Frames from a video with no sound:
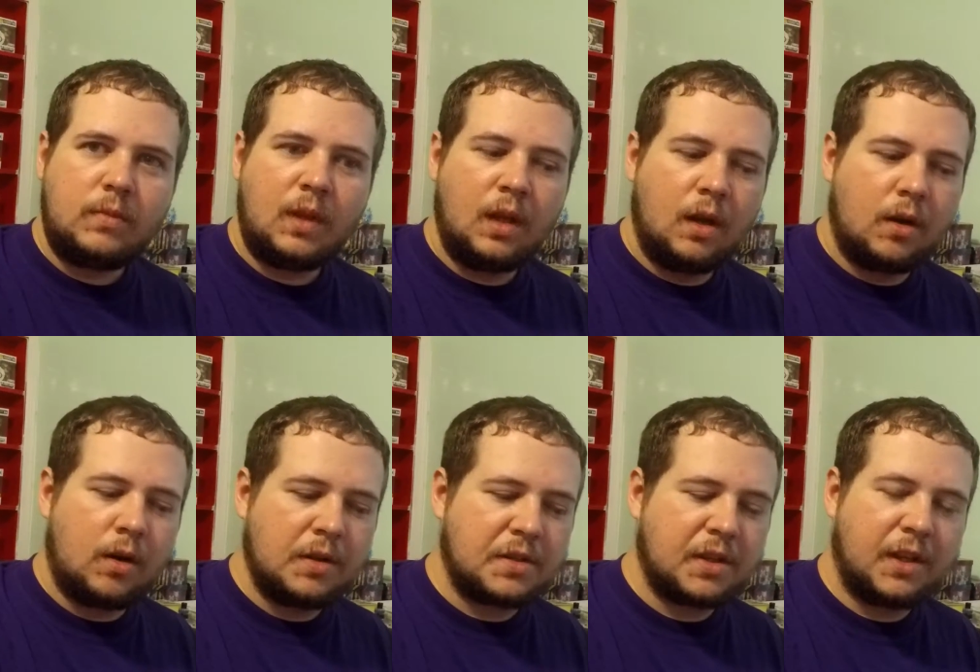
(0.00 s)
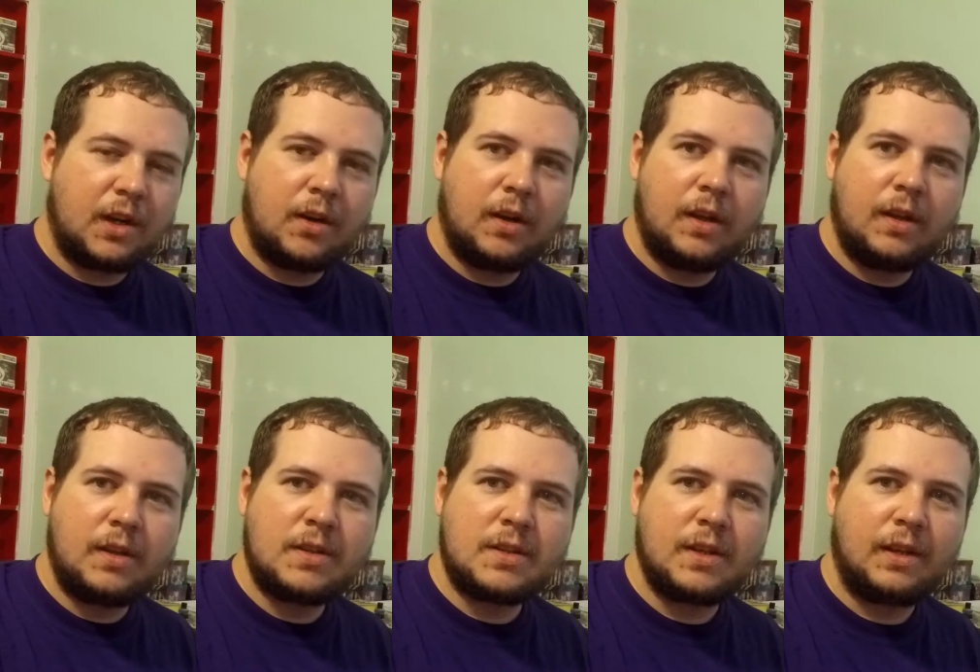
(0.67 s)
Alright, so there he
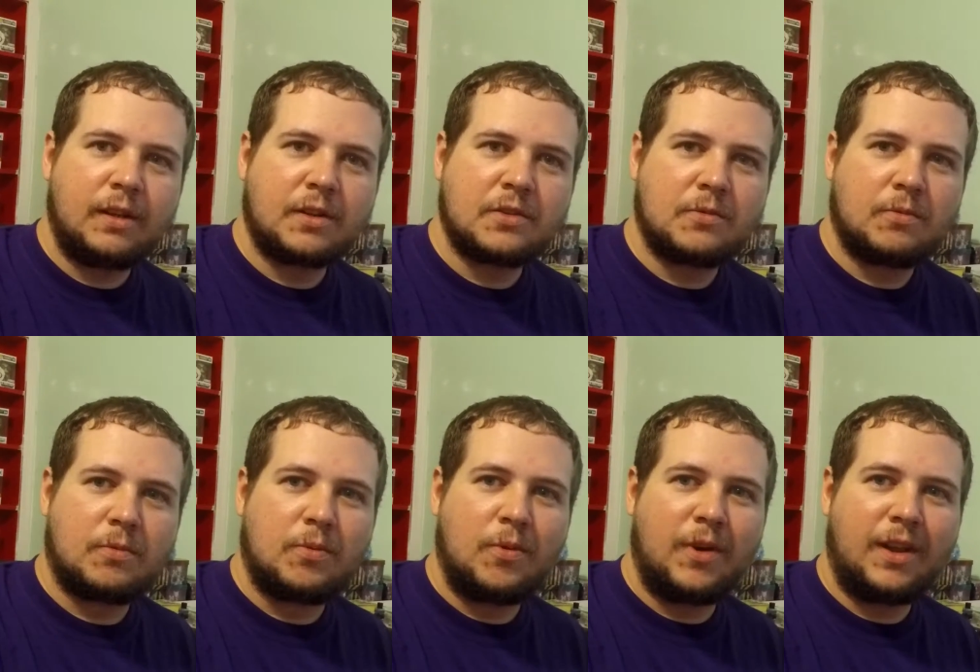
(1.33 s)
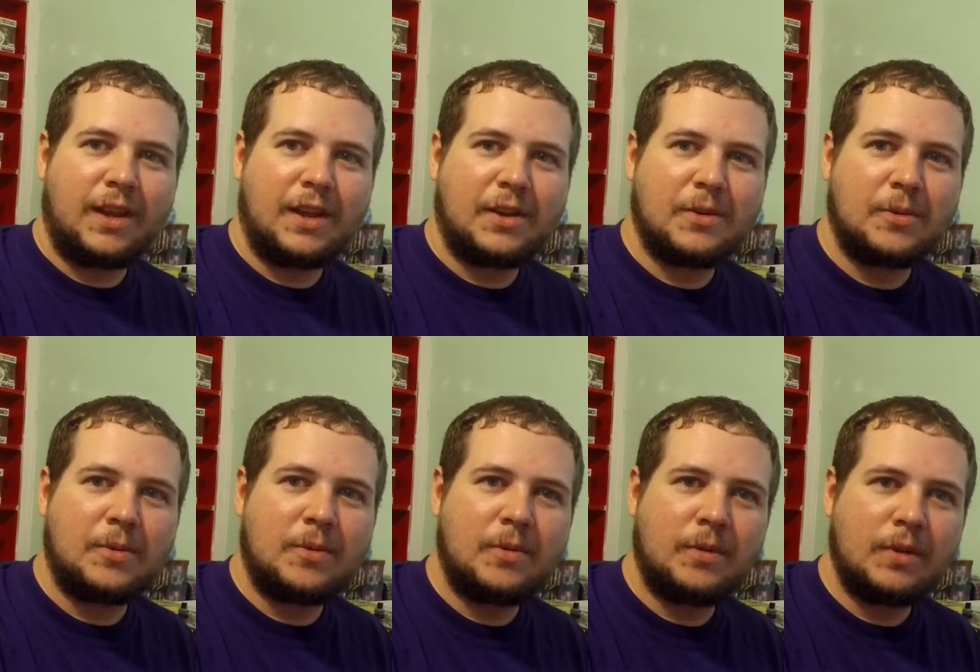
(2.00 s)
is. He looks really
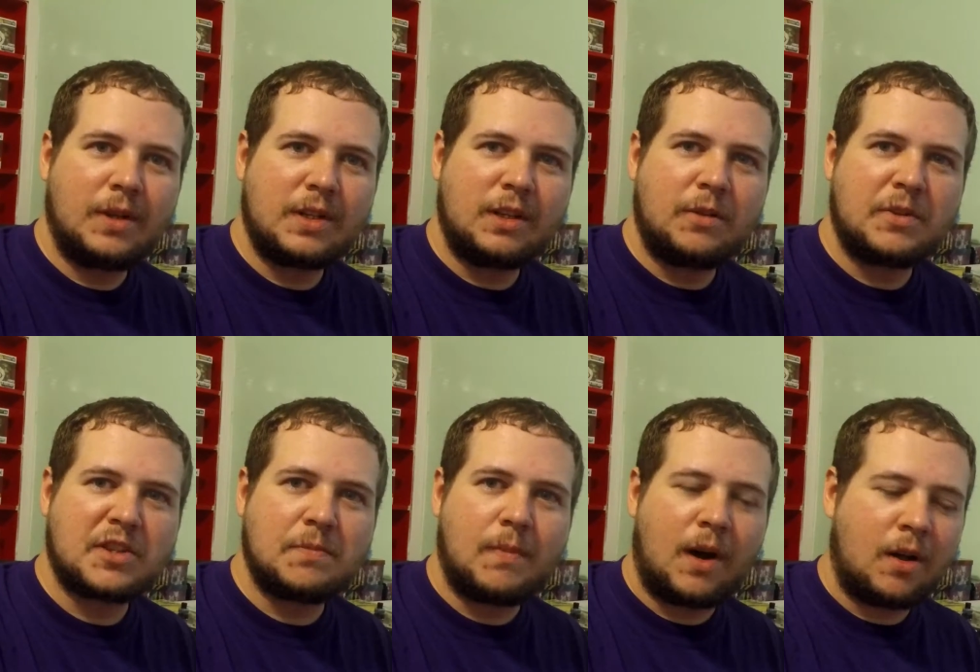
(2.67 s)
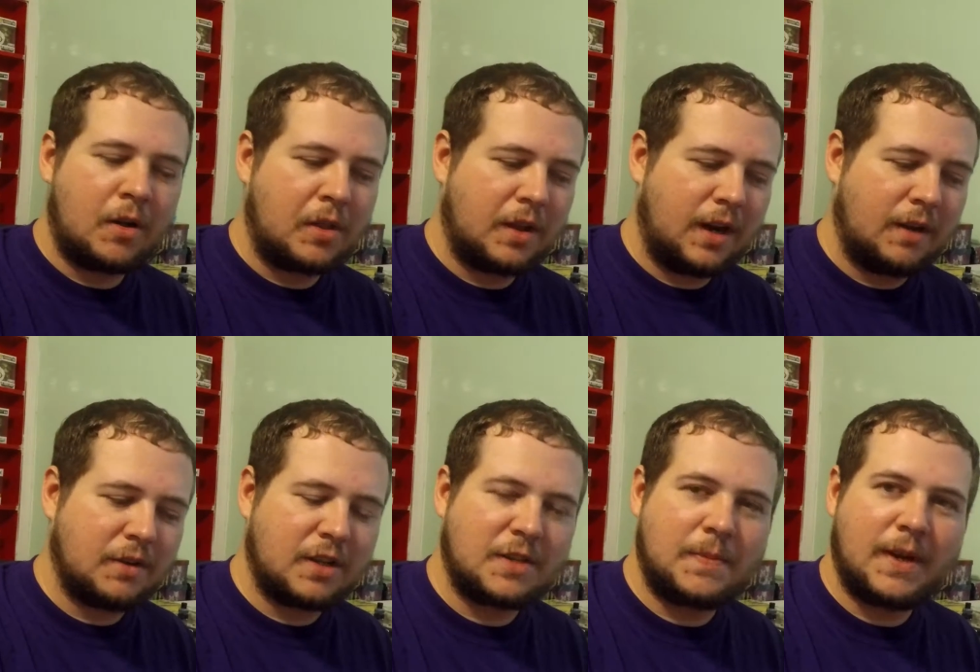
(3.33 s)
cool. He's a little smaller than I was
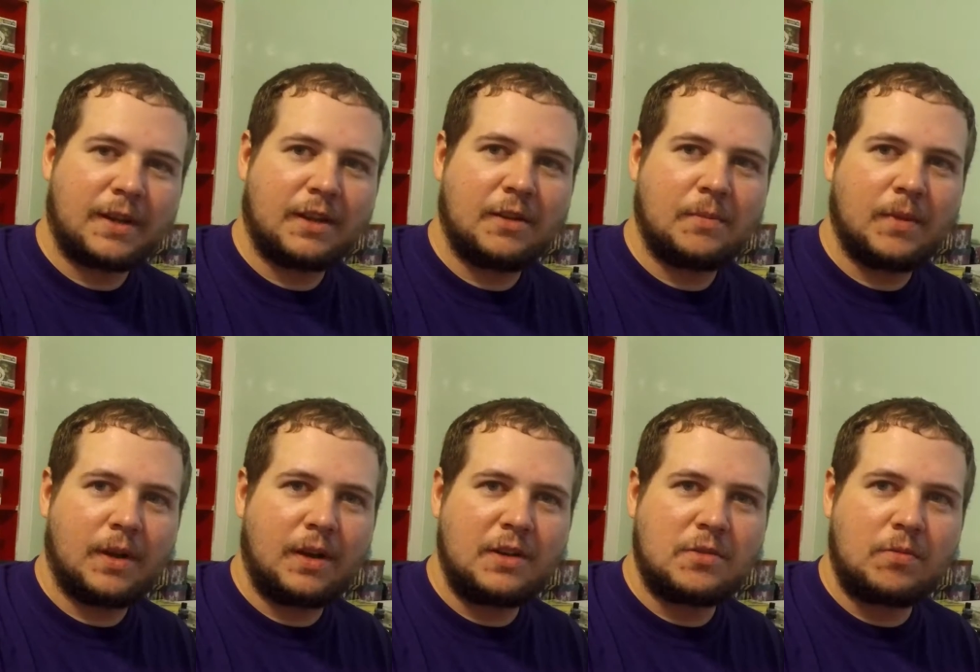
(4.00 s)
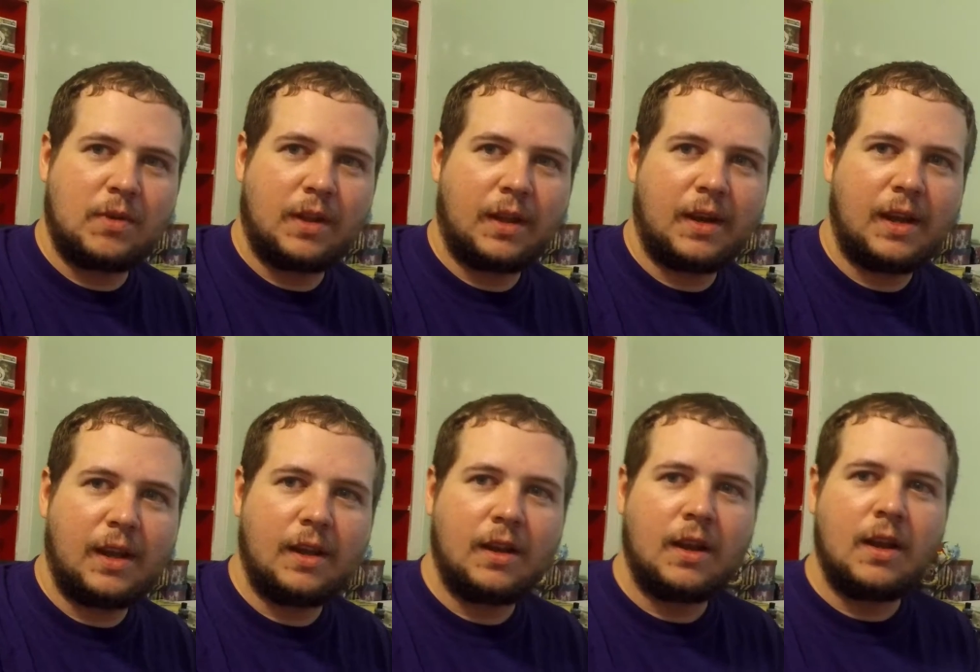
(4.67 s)
expecting, but he's really
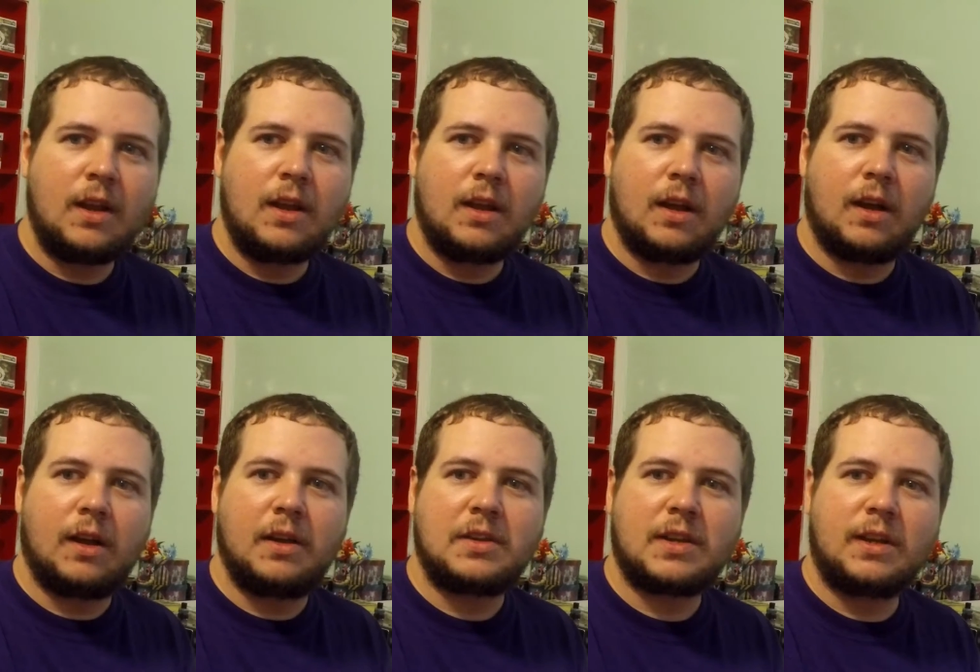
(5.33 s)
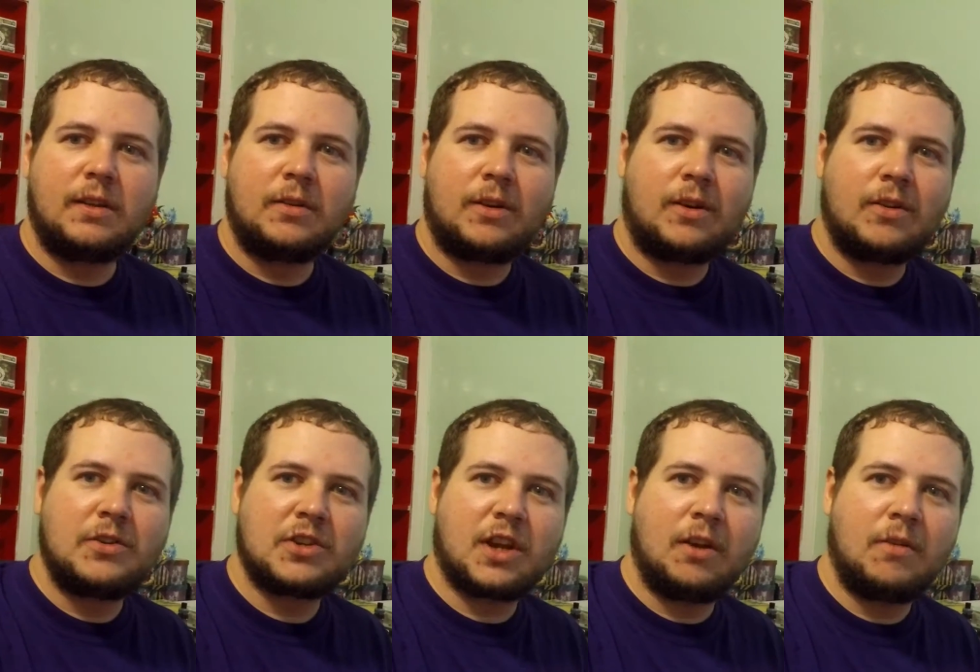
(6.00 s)
neat. He's got a little
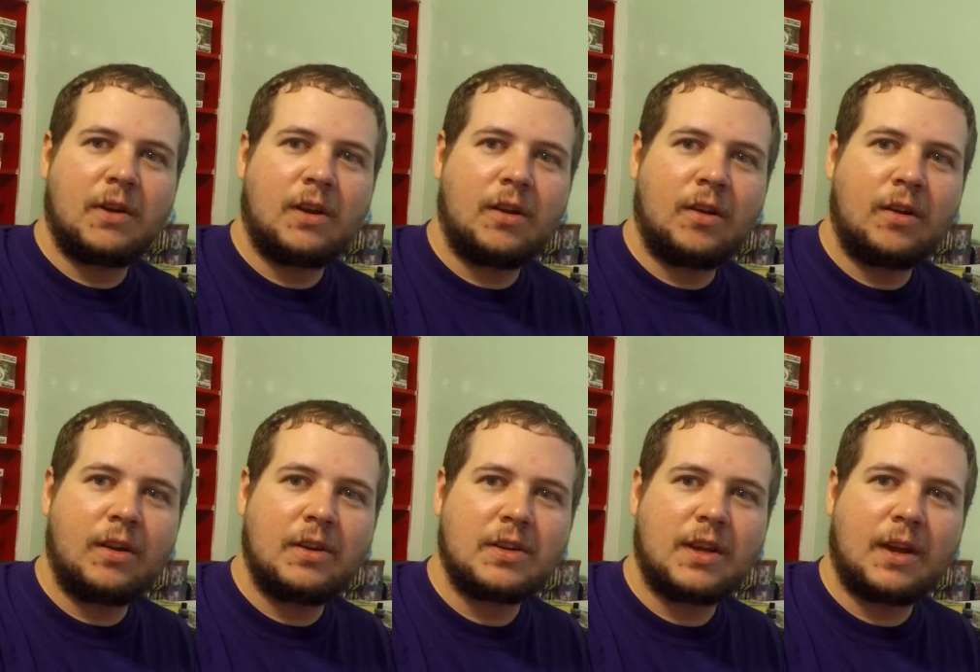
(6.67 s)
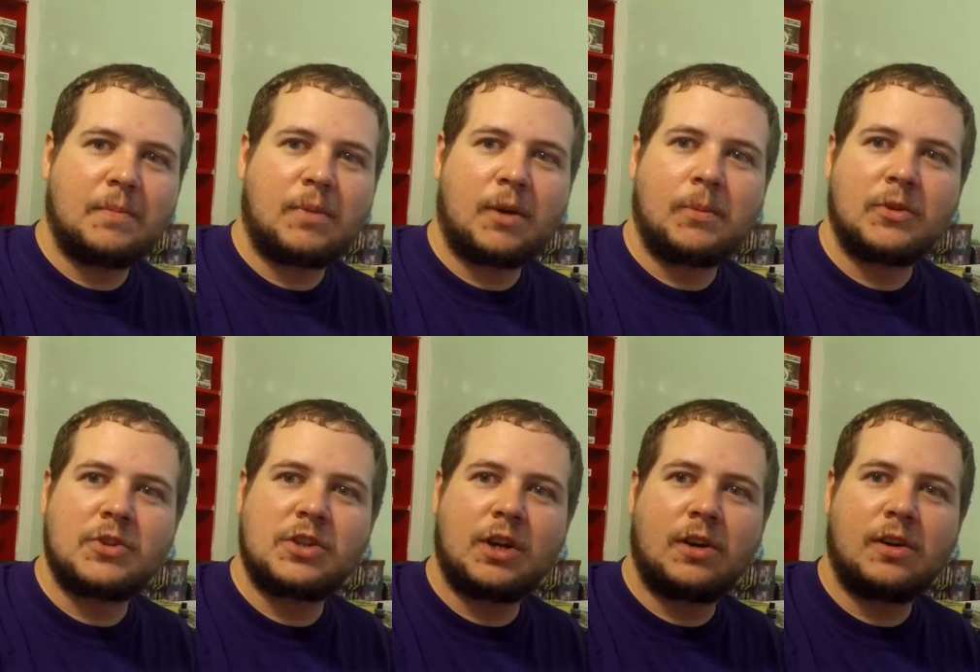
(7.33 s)
orange coat on. He's got a purple
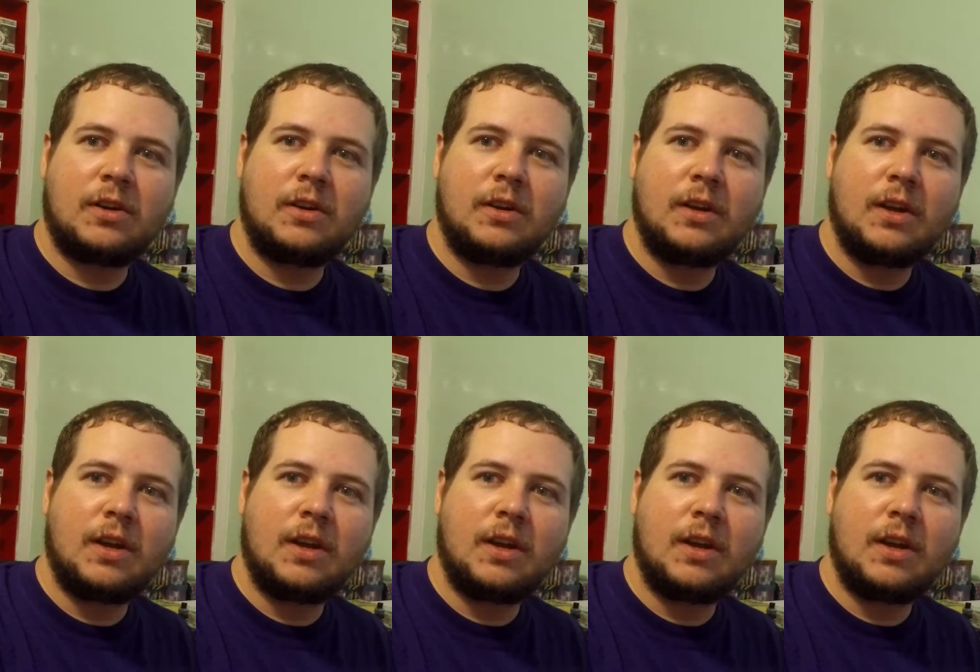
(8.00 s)
shirt.